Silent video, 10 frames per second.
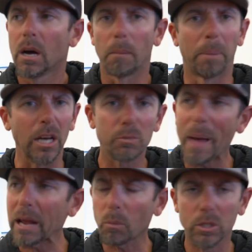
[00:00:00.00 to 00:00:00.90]

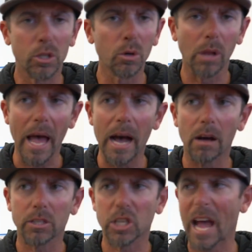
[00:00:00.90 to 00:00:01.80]
Buzzbait was too
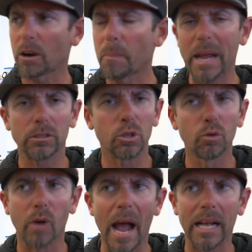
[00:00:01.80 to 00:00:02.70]
loud, chatterbait too
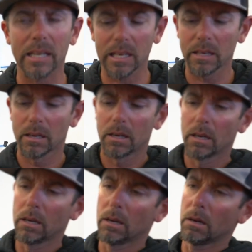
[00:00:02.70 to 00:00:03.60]
rackety,
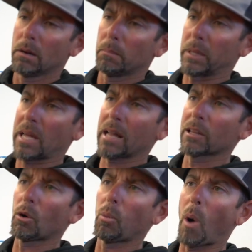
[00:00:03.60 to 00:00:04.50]
but that
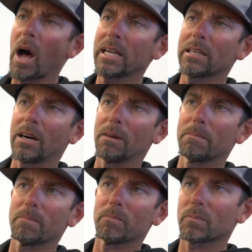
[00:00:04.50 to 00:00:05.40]
little
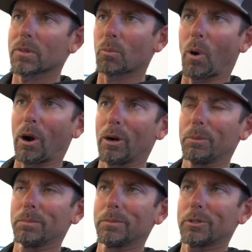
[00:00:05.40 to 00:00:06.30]
windup
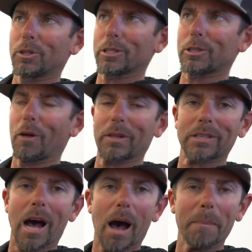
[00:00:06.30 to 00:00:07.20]
worm just on the
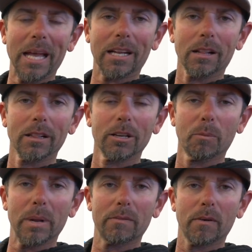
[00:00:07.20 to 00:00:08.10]
top making a little
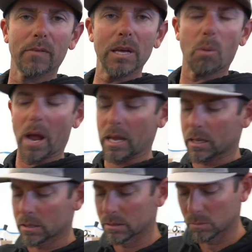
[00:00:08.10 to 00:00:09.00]
bit of a
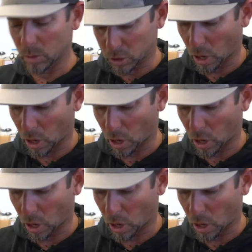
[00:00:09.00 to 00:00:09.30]
V-wake was